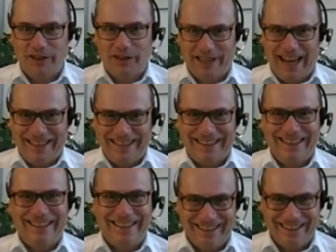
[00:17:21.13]
together
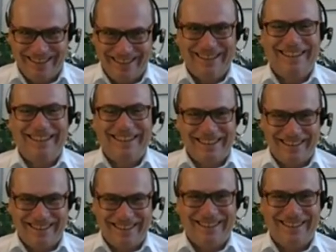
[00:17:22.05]
with a scientific
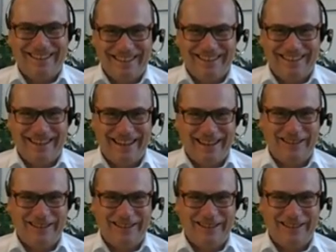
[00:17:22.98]
formula, but yes,